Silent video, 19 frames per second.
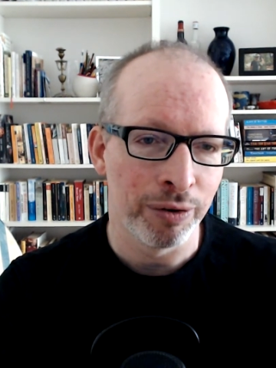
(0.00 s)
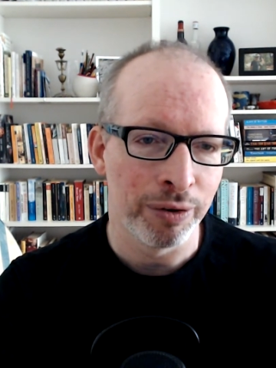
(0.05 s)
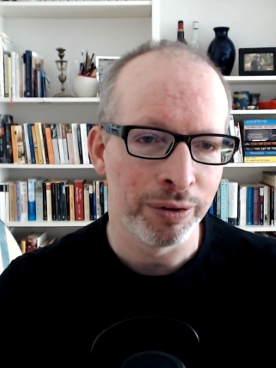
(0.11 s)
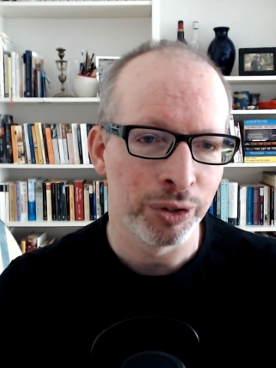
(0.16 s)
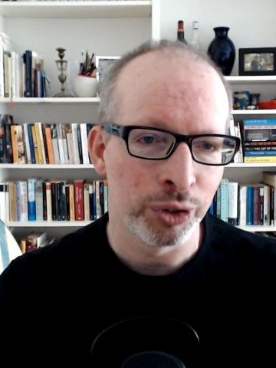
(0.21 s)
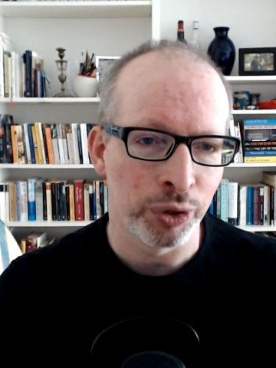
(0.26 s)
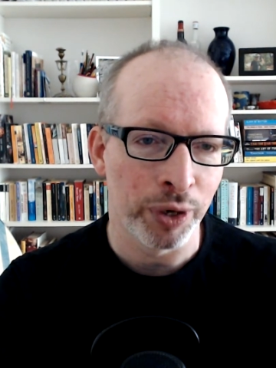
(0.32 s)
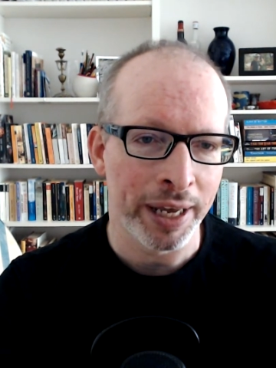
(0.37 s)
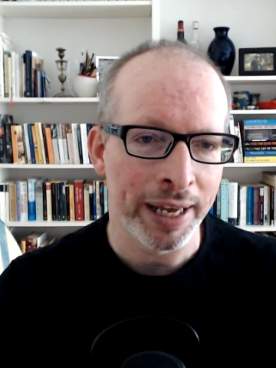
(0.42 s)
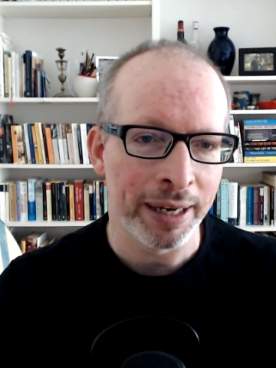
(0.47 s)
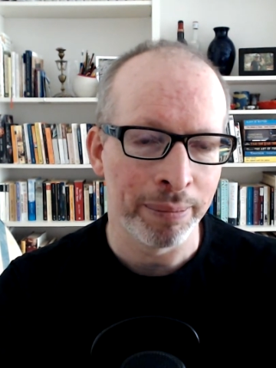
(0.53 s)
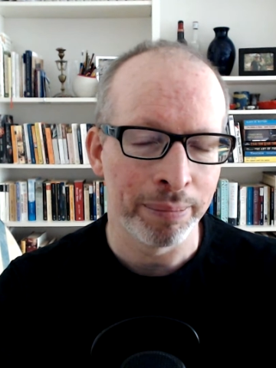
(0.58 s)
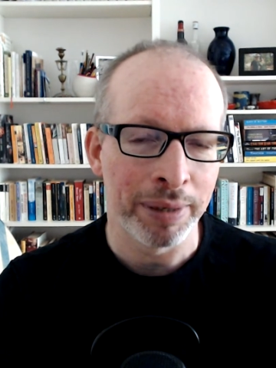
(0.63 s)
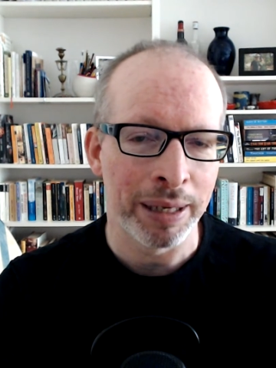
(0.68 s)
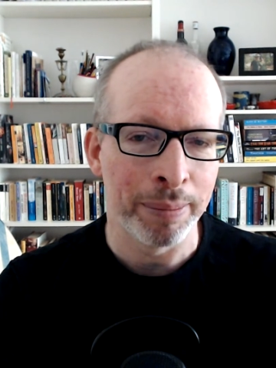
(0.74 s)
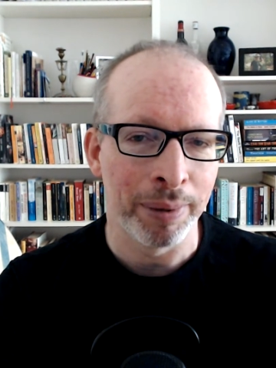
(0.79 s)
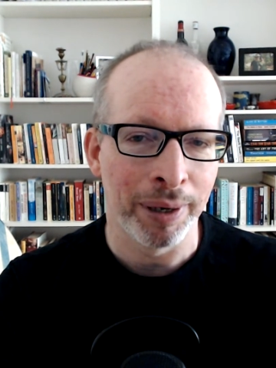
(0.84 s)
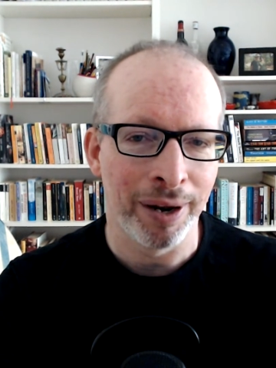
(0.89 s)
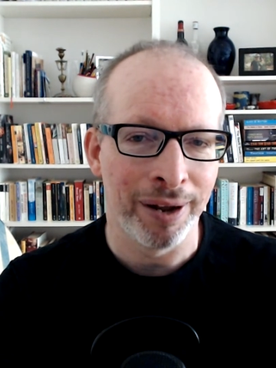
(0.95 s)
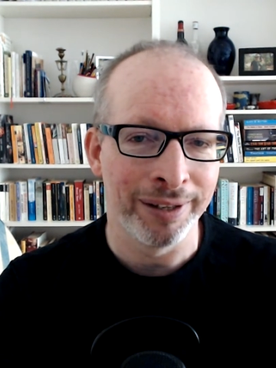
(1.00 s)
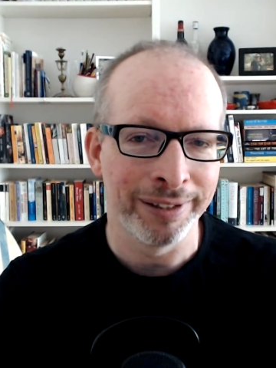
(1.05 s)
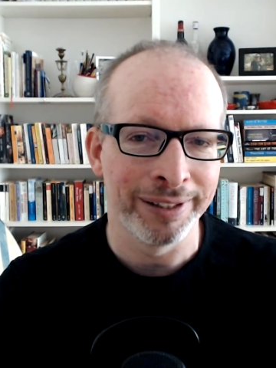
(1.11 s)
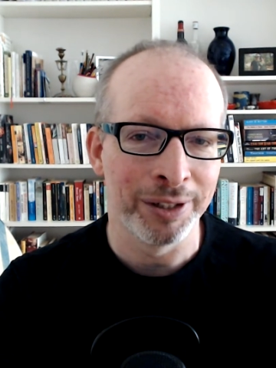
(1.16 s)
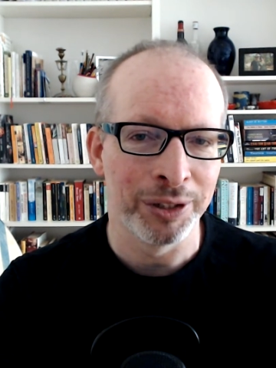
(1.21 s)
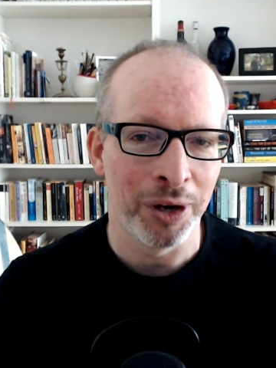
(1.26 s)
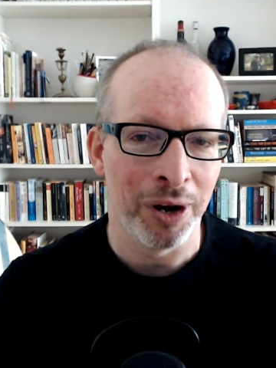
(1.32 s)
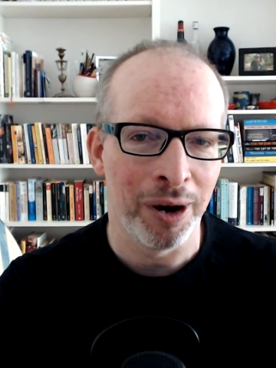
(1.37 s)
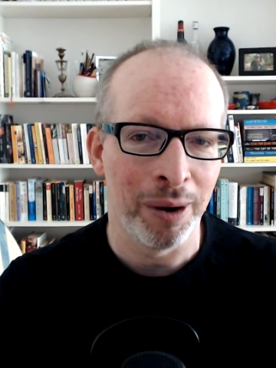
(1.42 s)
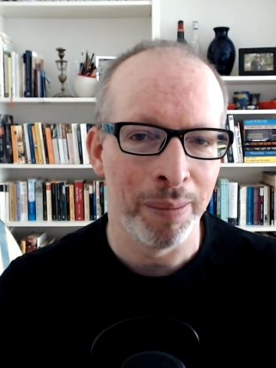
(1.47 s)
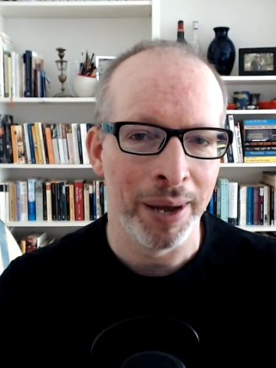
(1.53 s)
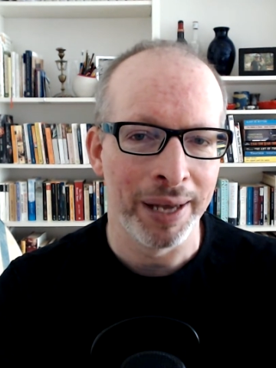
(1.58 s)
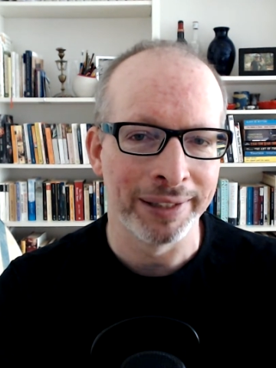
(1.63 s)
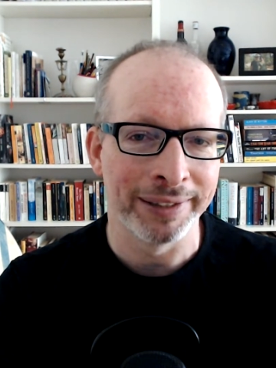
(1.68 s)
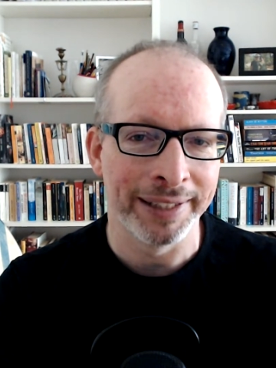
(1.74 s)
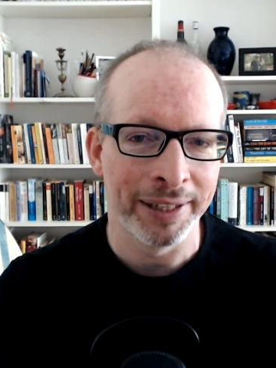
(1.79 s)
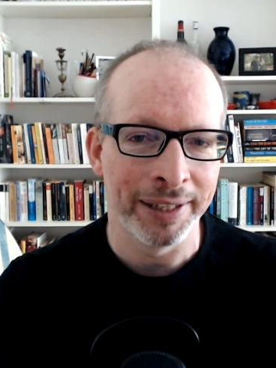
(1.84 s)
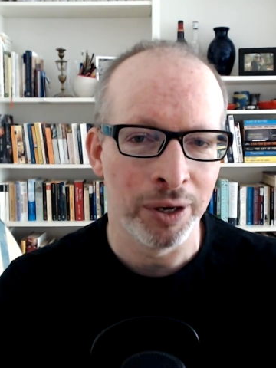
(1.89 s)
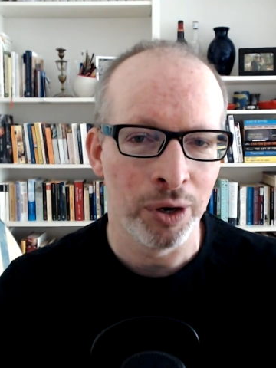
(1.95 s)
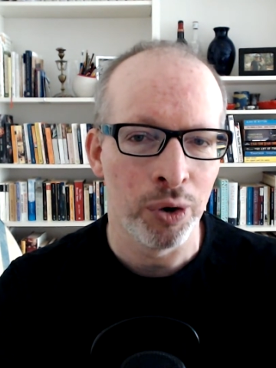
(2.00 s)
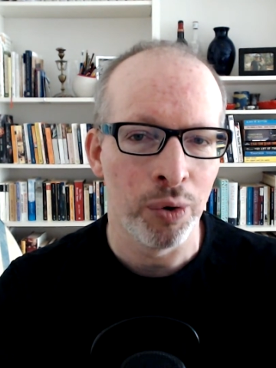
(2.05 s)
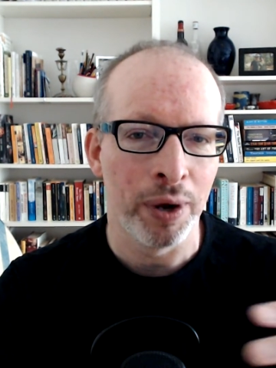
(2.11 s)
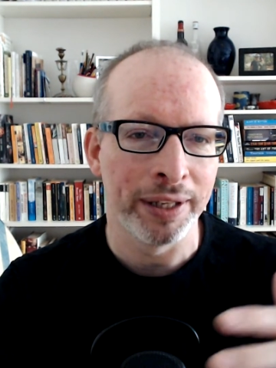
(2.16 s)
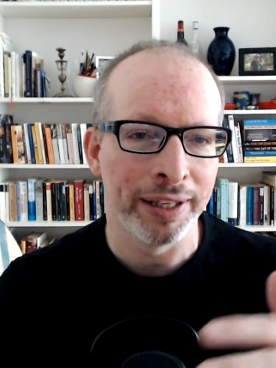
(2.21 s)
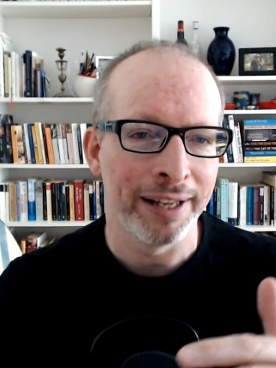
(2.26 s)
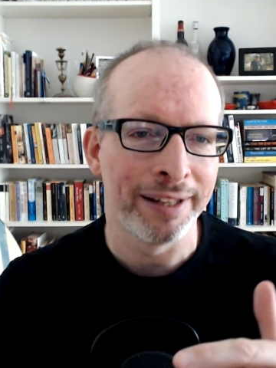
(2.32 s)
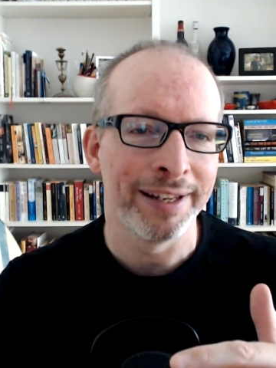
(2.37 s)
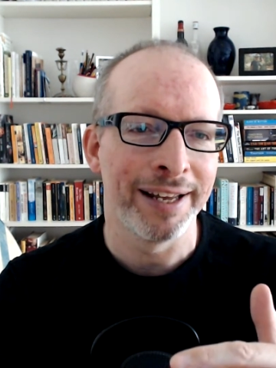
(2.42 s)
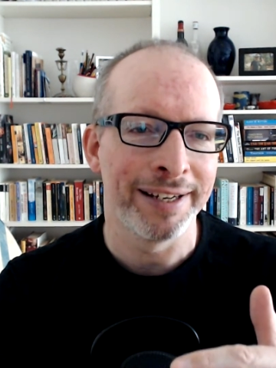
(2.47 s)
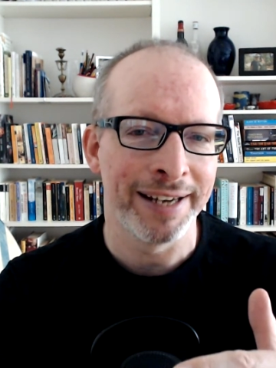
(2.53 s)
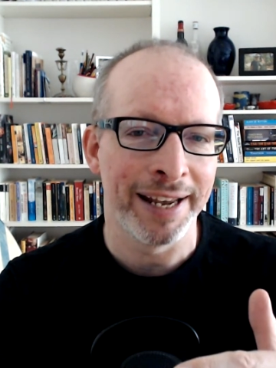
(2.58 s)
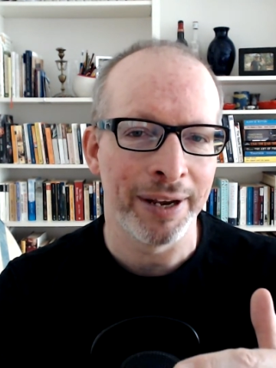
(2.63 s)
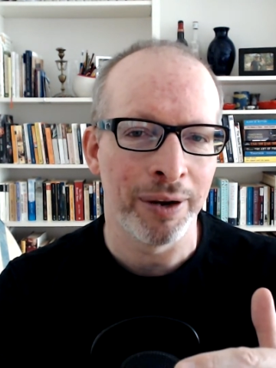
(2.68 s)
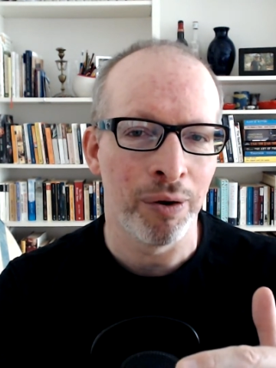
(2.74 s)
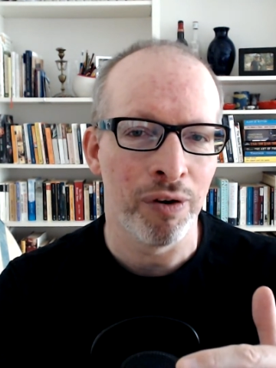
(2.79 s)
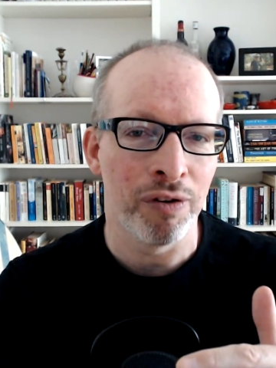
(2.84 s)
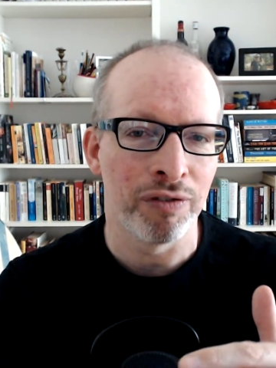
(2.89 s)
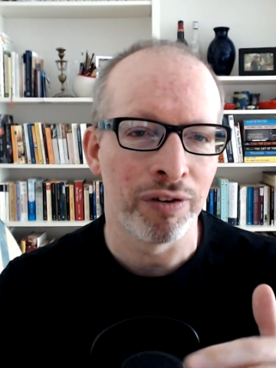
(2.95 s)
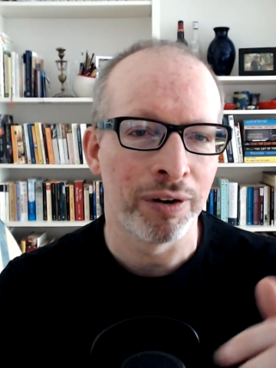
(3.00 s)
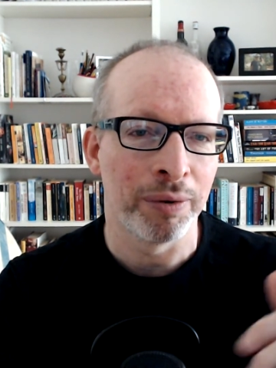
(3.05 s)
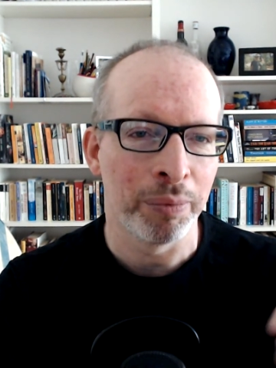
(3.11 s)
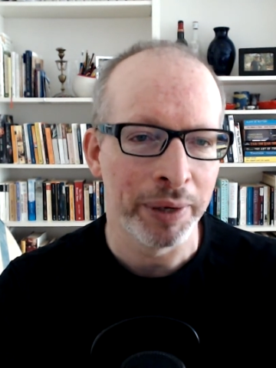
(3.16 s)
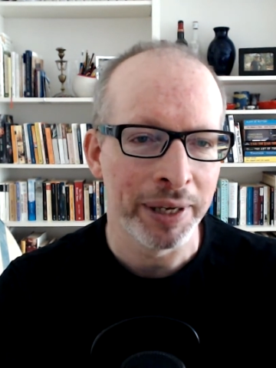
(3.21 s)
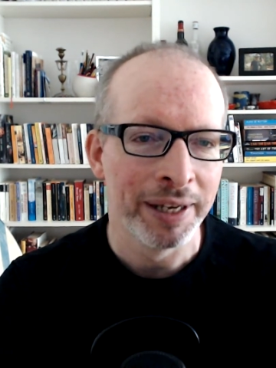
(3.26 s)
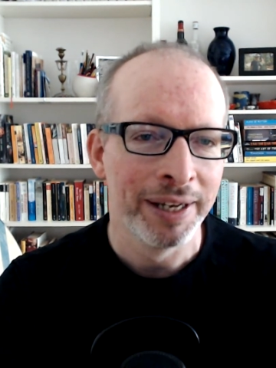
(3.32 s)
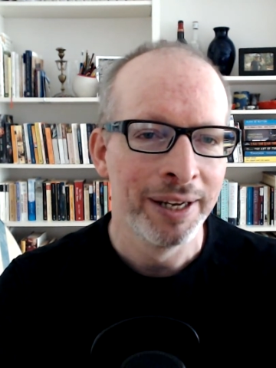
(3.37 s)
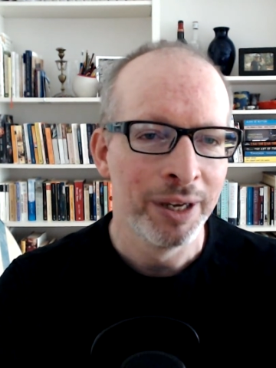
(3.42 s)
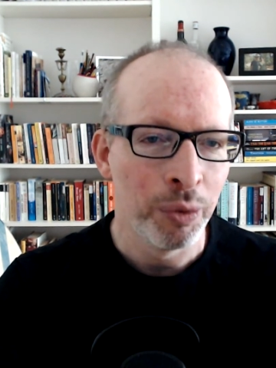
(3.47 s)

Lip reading: train people on the job as they go, and then they take over, and we